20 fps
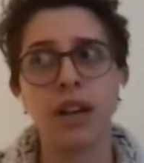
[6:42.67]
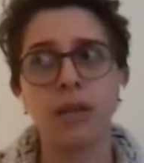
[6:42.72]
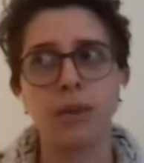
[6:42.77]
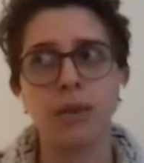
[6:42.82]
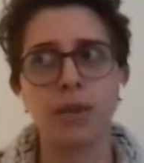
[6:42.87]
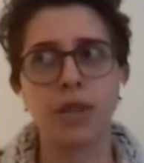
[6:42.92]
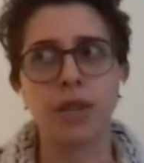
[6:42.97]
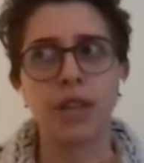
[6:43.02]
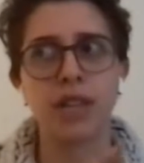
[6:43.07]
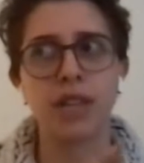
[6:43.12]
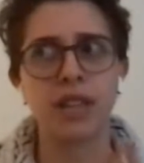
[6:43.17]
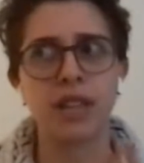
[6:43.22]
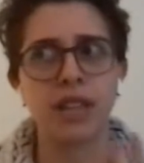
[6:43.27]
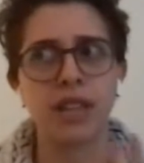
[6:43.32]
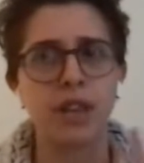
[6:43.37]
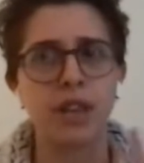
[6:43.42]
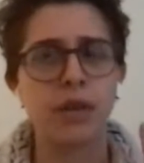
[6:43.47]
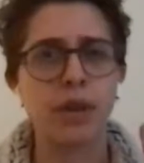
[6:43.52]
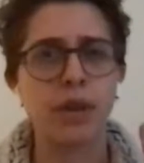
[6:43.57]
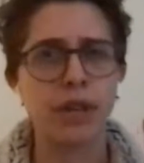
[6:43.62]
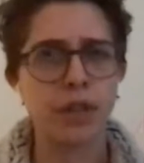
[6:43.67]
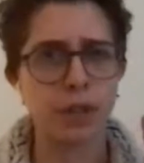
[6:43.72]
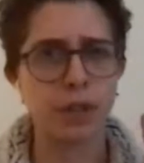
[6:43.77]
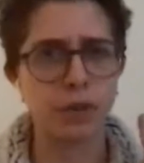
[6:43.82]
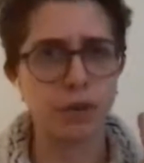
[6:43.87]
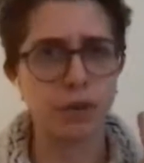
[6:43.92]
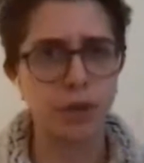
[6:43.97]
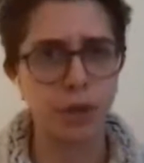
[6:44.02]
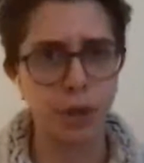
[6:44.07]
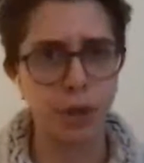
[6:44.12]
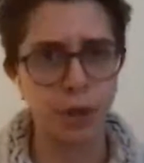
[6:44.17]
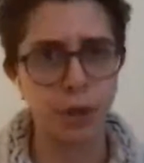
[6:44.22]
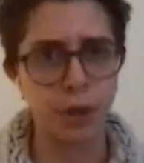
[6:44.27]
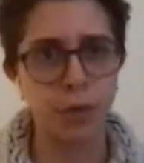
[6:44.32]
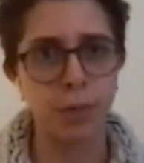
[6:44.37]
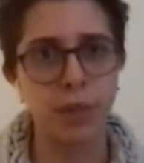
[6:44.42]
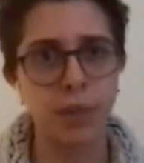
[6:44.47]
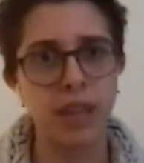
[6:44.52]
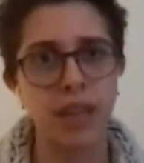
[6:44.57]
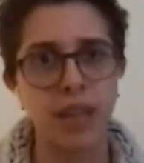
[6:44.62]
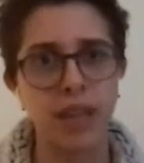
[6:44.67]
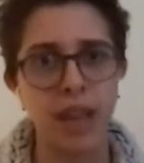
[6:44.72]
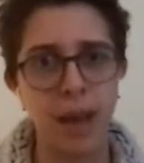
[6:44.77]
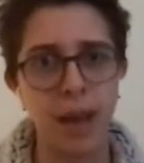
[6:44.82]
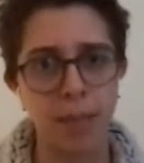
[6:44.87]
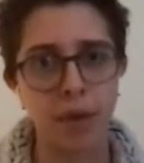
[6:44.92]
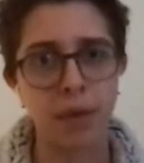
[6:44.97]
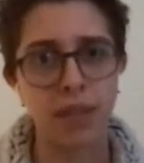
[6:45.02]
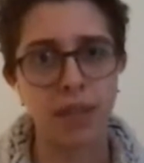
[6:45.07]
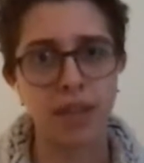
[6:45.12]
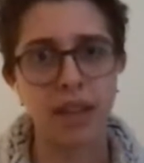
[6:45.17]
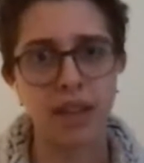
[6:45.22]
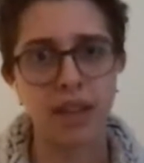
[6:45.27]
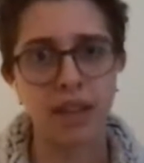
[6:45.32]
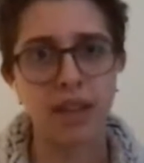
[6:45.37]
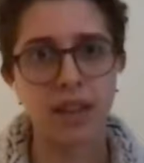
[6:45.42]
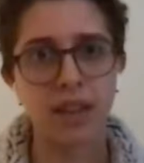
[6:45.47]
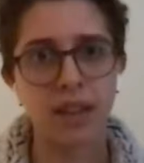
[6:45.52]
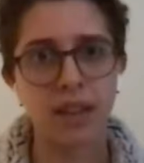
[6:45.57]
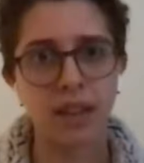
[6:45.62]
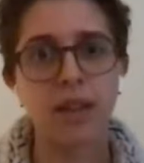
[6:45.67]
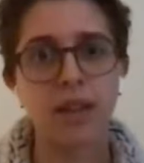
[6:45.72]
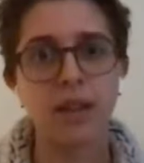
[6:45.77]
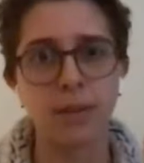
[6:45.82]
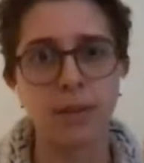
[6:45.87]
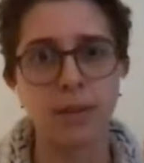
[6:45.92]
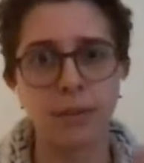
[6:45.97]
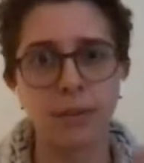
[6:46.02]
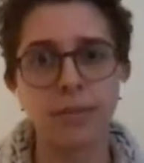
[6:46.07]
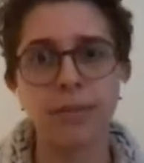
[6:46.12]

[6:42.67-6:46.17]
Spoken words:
in which case I think you can do two, but they cap you at that, I think.